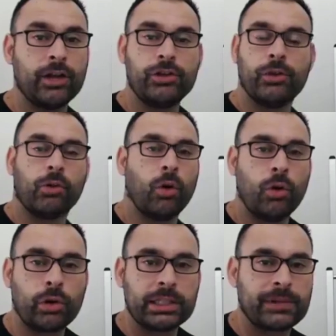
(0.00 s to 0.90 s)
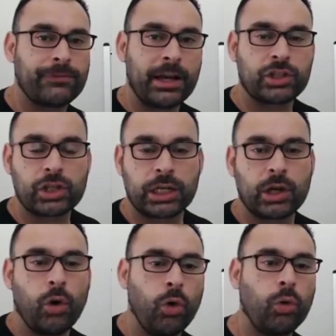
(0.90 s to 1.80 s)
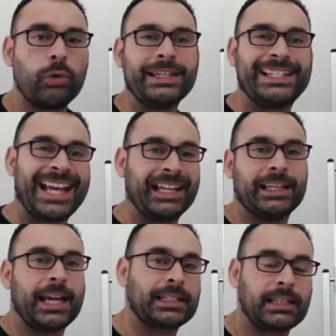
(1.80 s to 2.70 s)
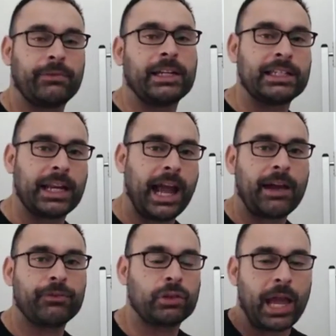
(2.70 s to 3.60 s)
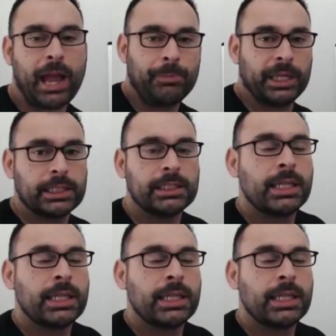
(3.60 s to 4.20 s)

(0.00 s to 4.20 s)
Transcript: your organs functioning, all the daily activities that have to happen